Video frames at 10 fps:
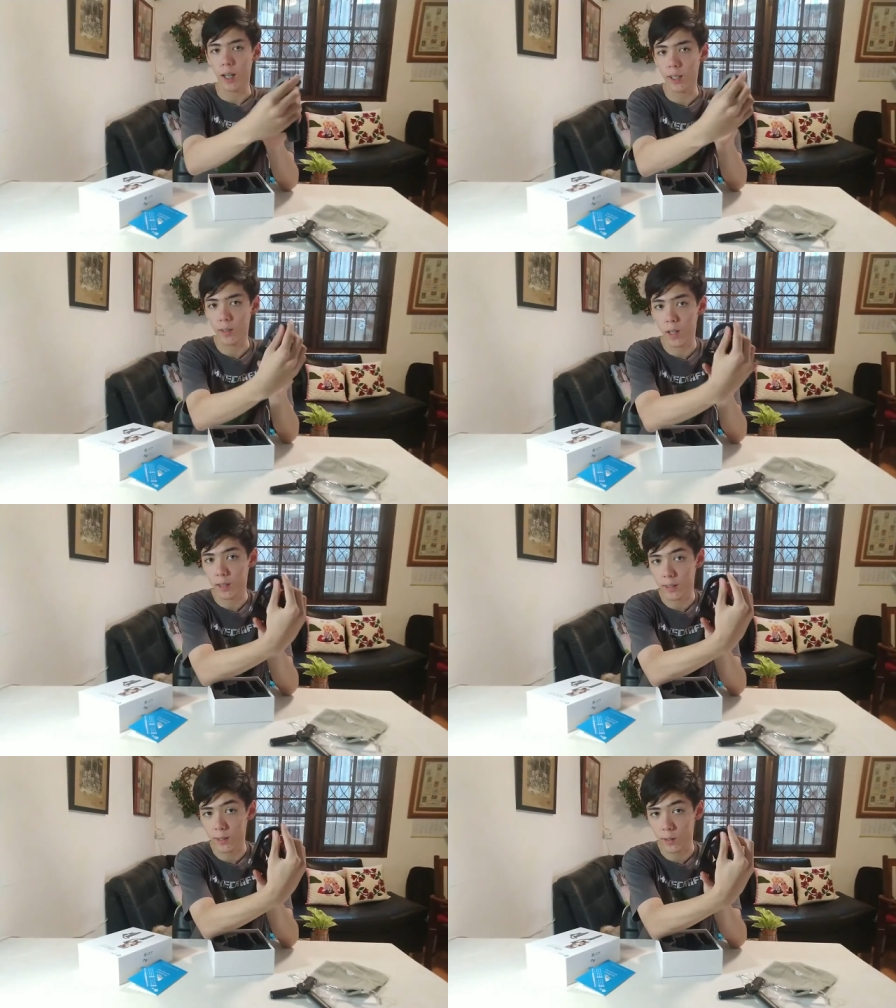
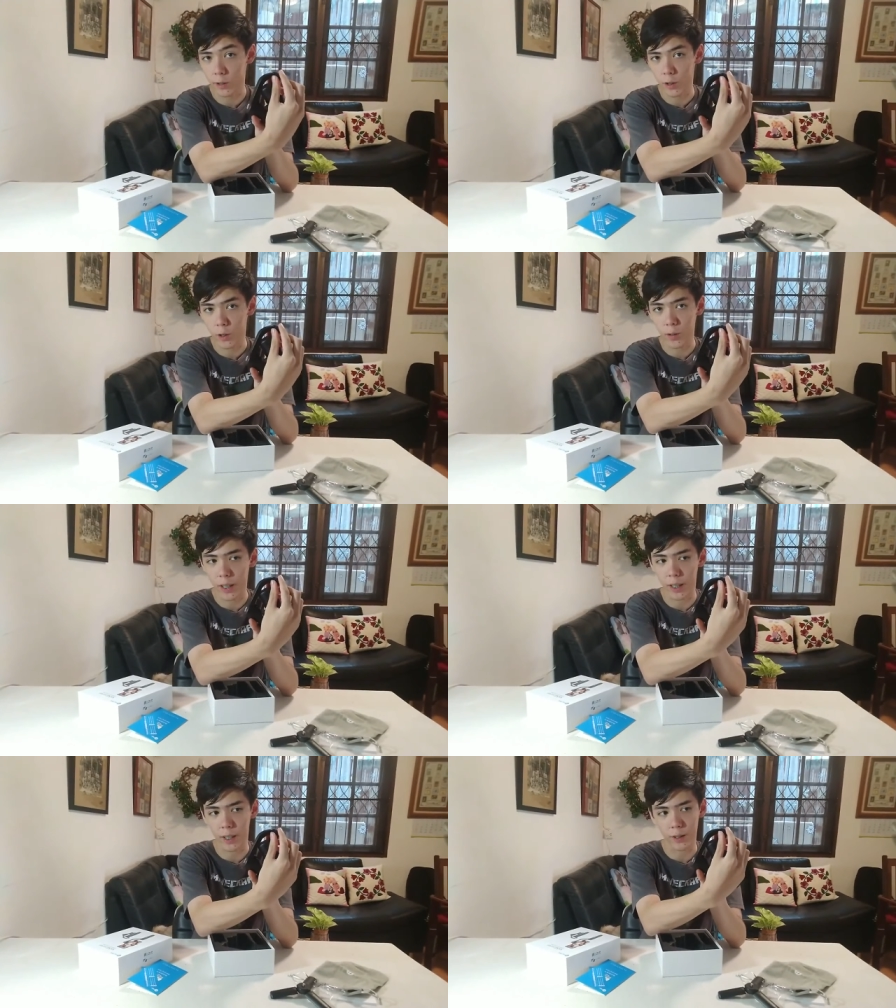unlock this little screw
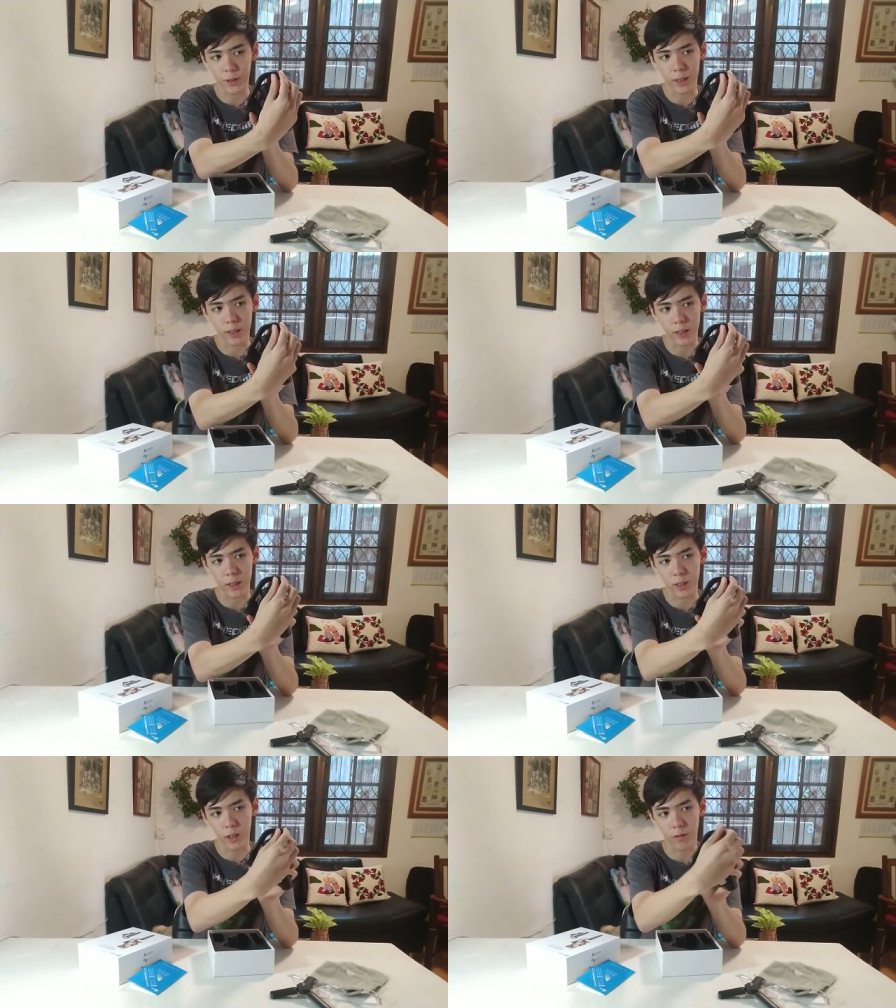right here, as you can
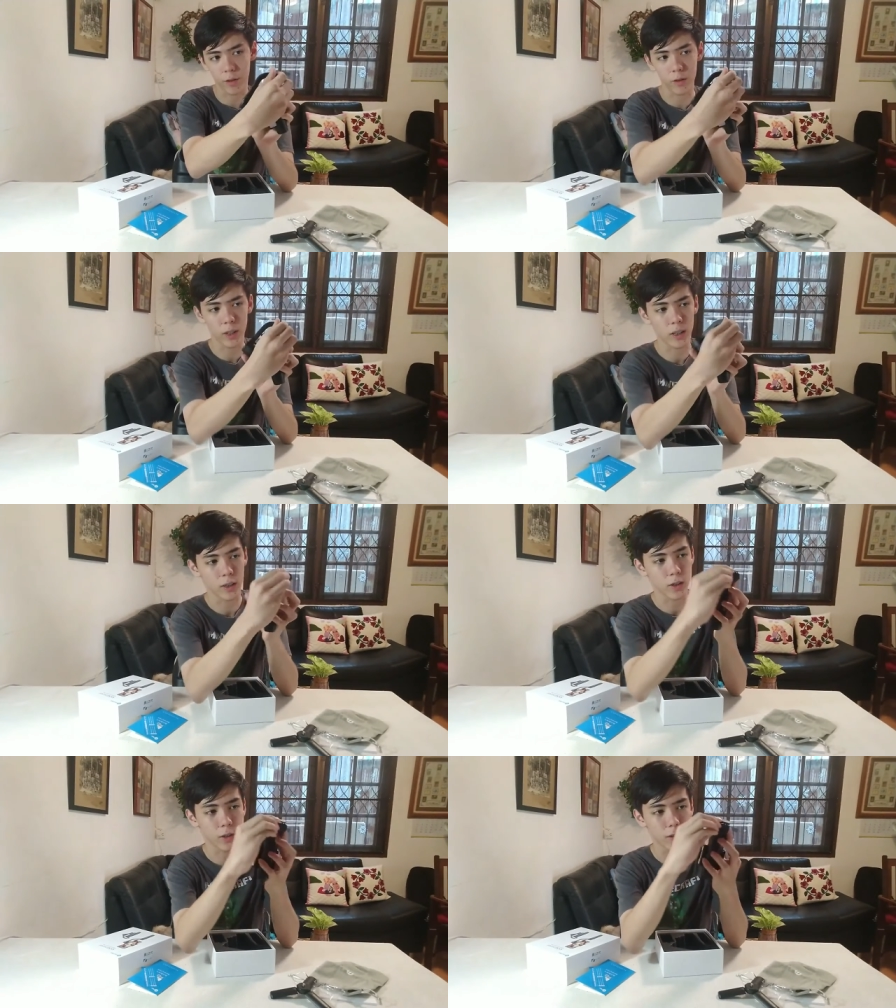see. So if you
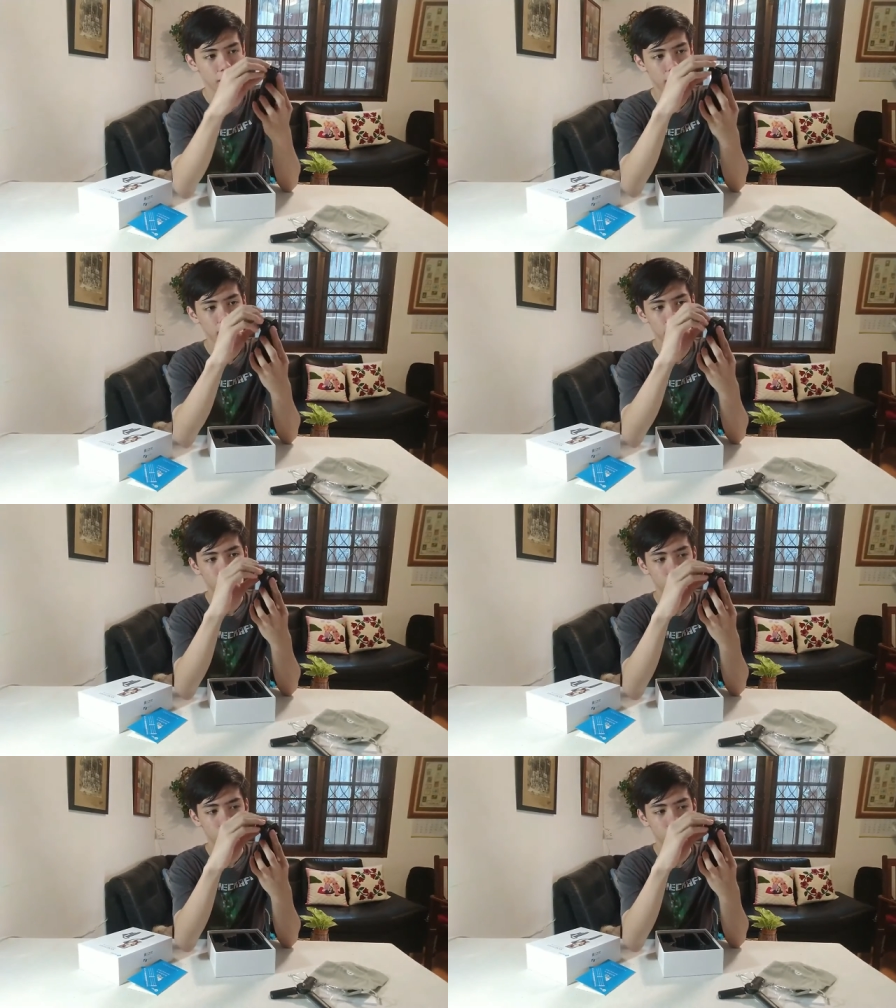unscrew that,